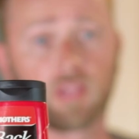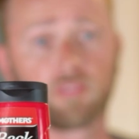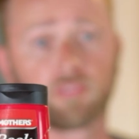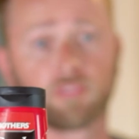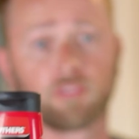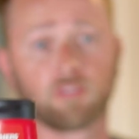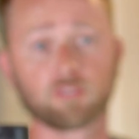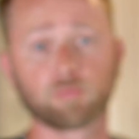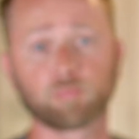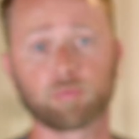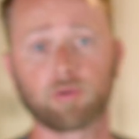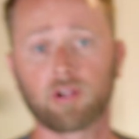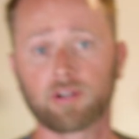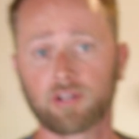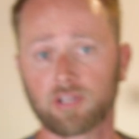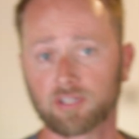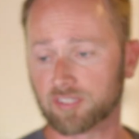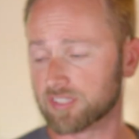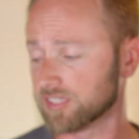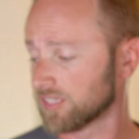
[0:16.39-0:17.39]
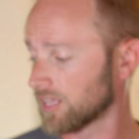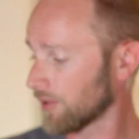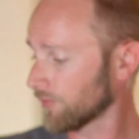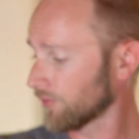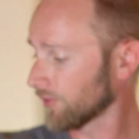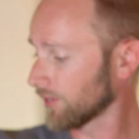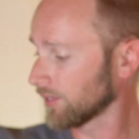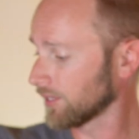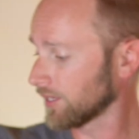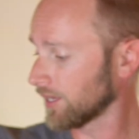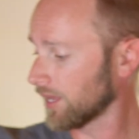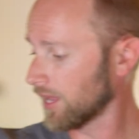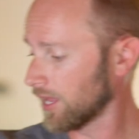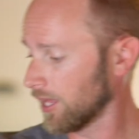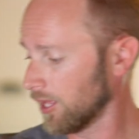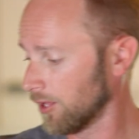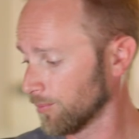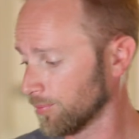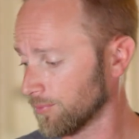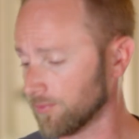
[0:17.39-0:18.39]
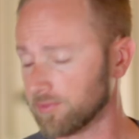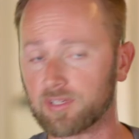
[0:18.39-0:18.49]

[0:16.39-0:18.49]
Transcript: Those products definitely help.